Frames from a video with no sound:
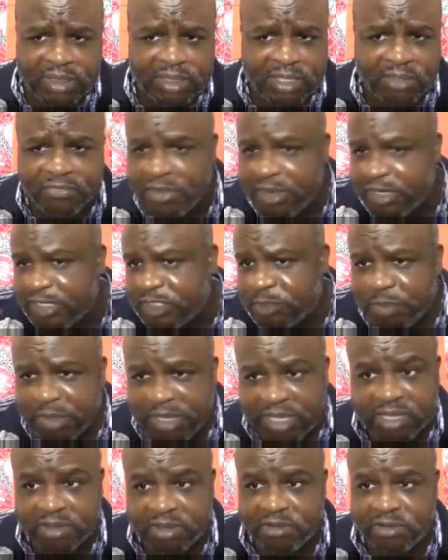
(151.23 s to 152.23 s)
different
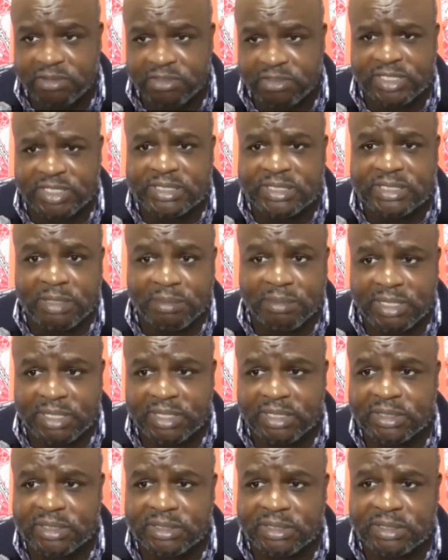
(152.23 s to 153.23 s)
speakers in
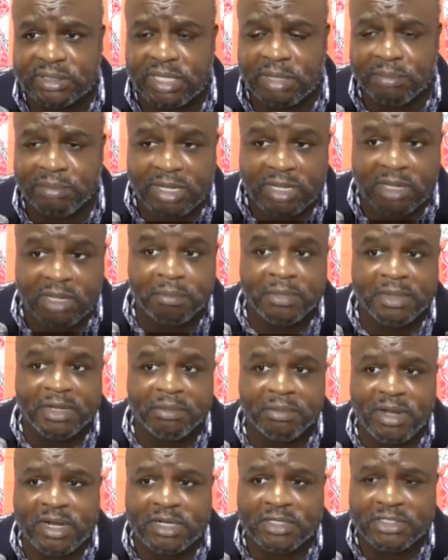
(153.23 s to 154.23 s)
a million
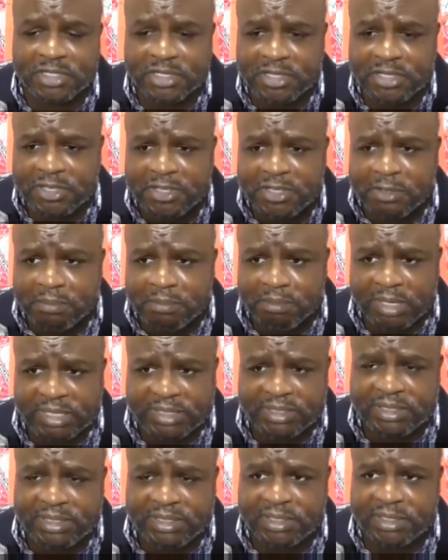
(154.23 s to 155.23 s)
men march,
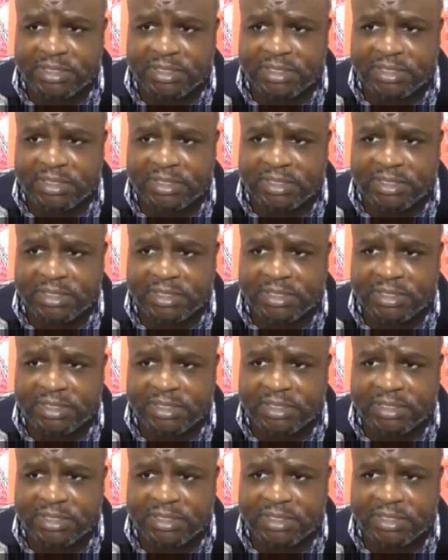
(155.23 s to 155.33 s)
but